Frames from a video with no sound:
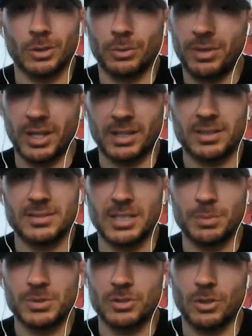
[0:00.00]
so thick,
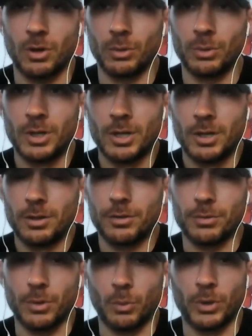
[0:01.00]
deep snow
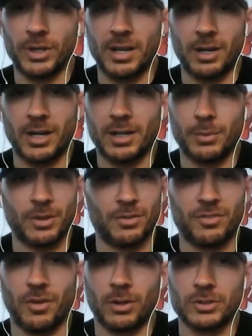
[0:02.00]
through the wooded area with
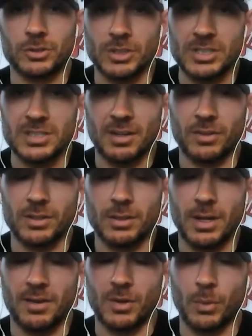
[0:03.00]
the fallen trees
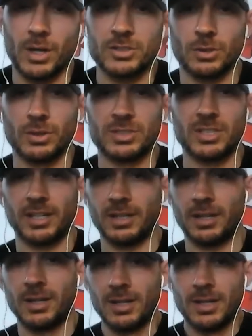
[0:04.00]
everywhere. So it's like
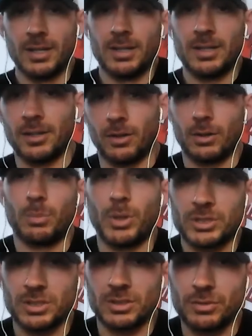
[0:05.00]
a, you know, a
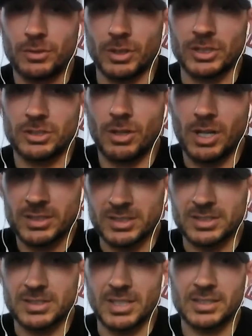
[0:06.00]
bunch of
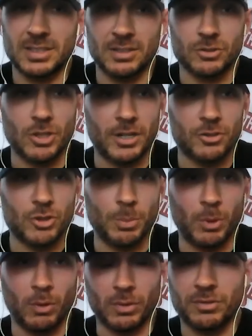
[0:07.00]
crisscrosses sticks that you're trying to
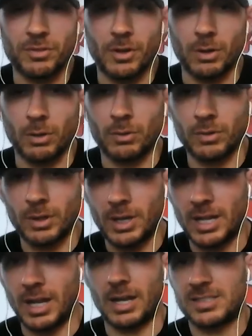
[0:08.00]
trip over and fall over.
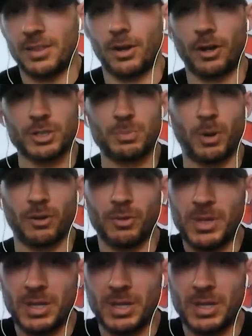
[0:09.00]
I say the hardest part